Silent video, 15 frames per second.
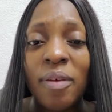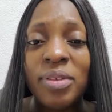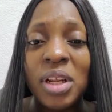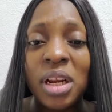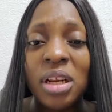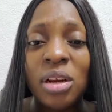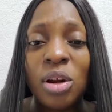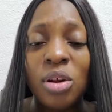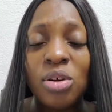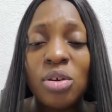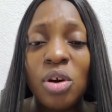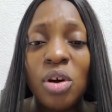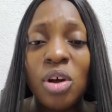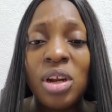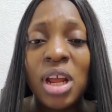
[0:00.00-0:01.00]
after the
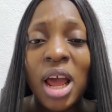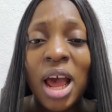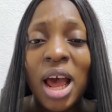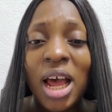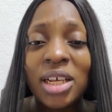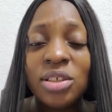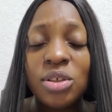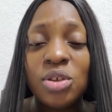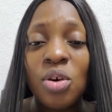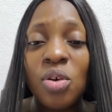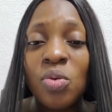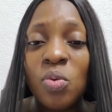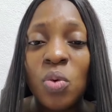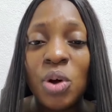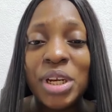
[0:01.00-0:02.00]
Lord God has
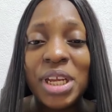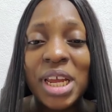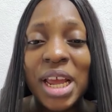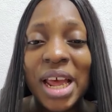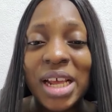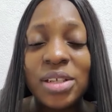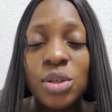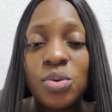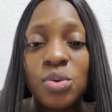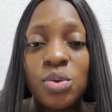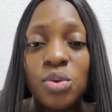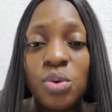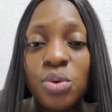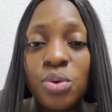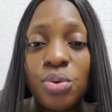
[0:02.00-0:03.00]
done what he has to
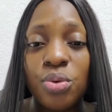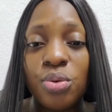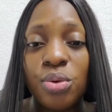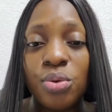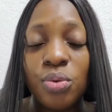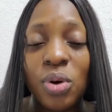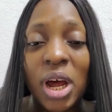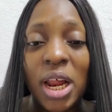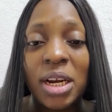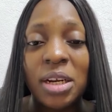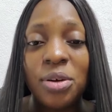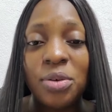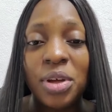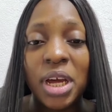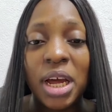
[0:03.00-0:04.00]
do through you.
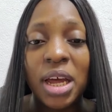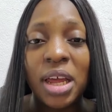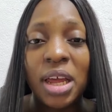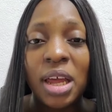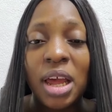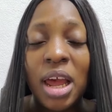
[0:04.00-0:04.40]
Hallelujah.